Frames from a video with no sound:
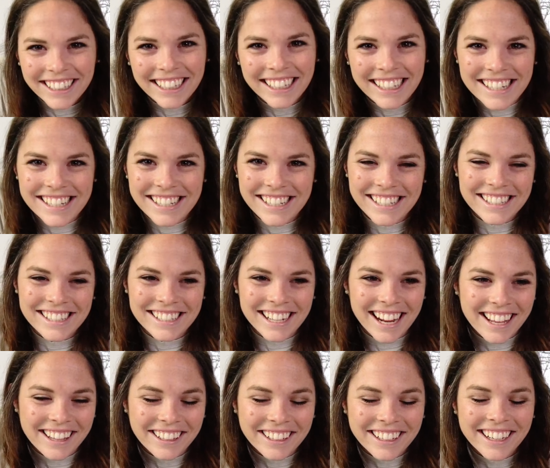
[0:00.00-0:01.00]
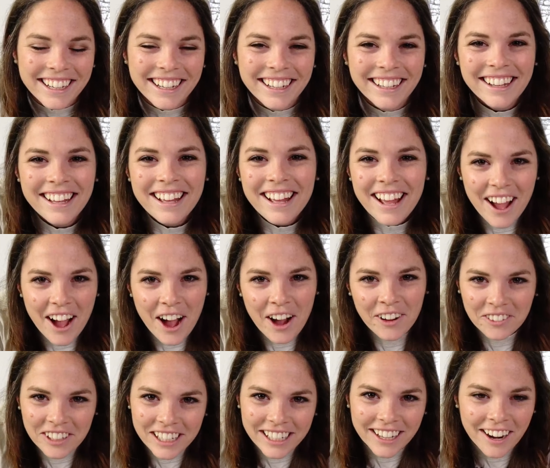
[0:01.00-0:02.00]
Congratulations, Tyler.
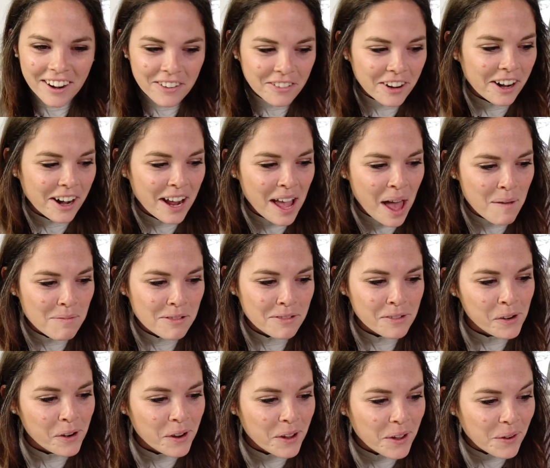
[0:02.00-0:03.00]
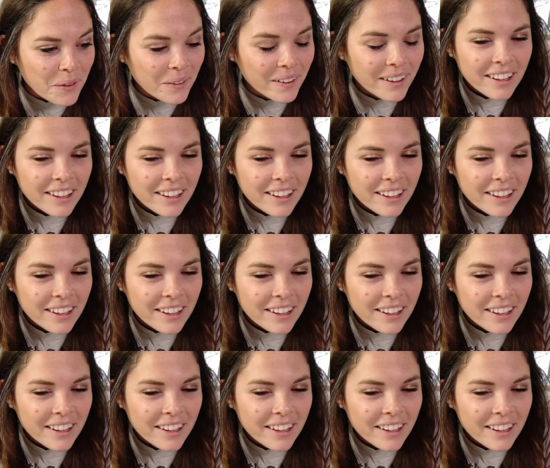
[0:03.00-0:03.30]
we are very happy for you.